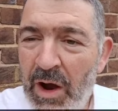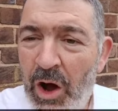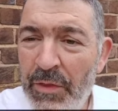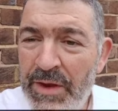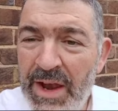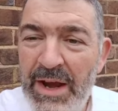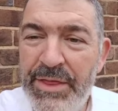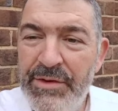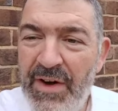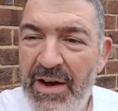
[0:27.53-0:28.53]
on the
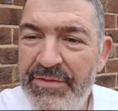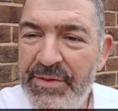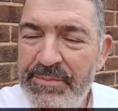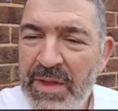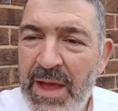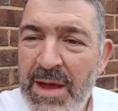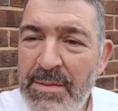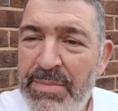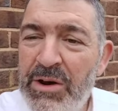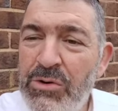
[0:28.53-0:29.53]
9th of Av,
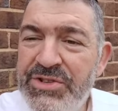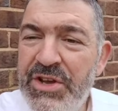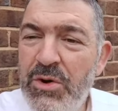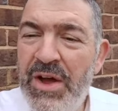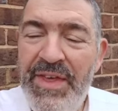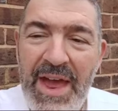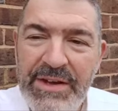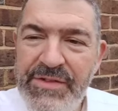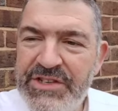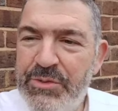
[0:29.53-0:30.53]
but also at the end
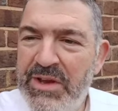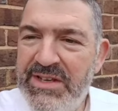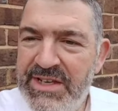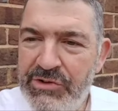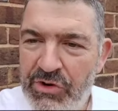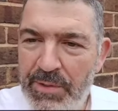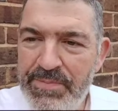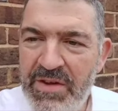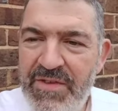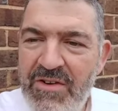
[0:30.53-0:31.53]
of this week's Sidra,
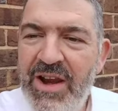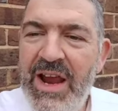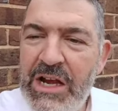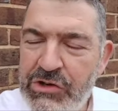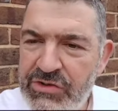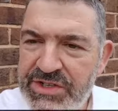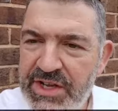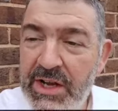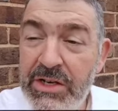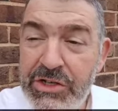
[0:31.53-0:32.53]
a very
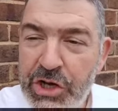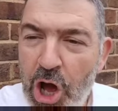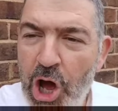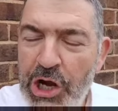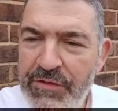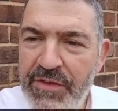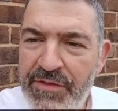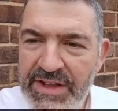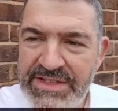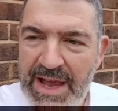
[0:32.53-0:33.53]
interesting turn of
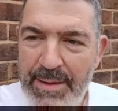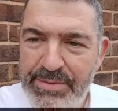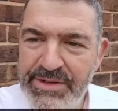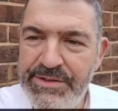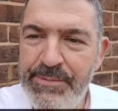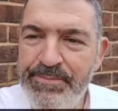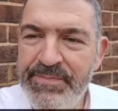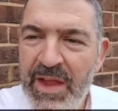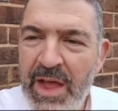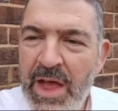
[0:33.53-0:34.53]
events happens.
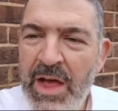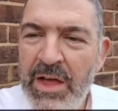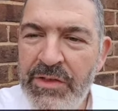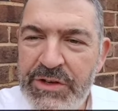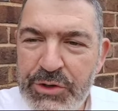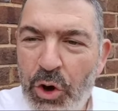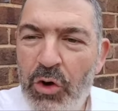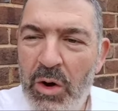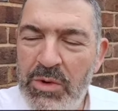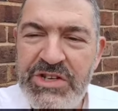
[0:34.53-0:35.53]
The
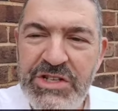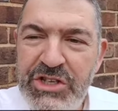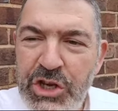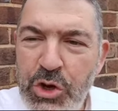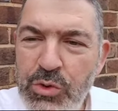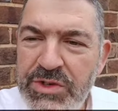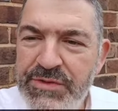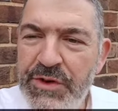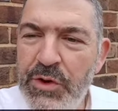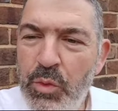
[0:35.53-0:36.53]
Torah, which is used
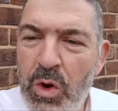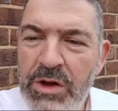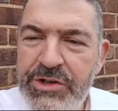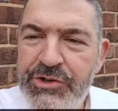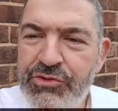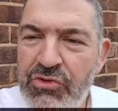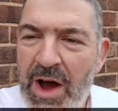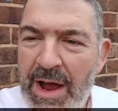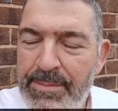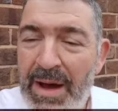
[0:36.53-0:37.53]
for the word
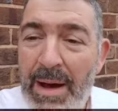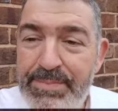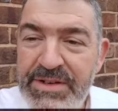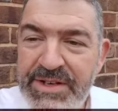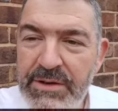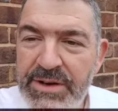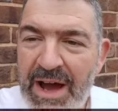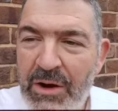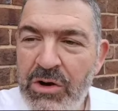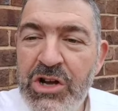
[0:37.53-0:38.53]
tribe up until
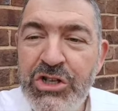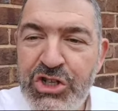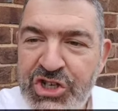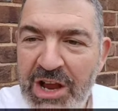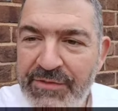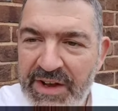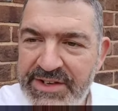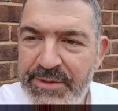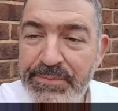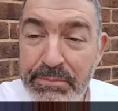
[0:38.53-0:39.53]
now,
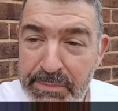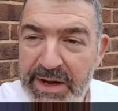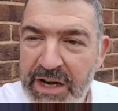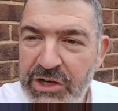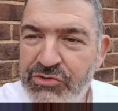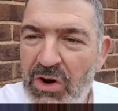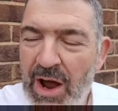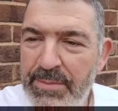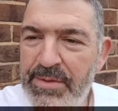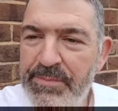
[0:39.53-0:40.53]
Shevet, meaning tribe,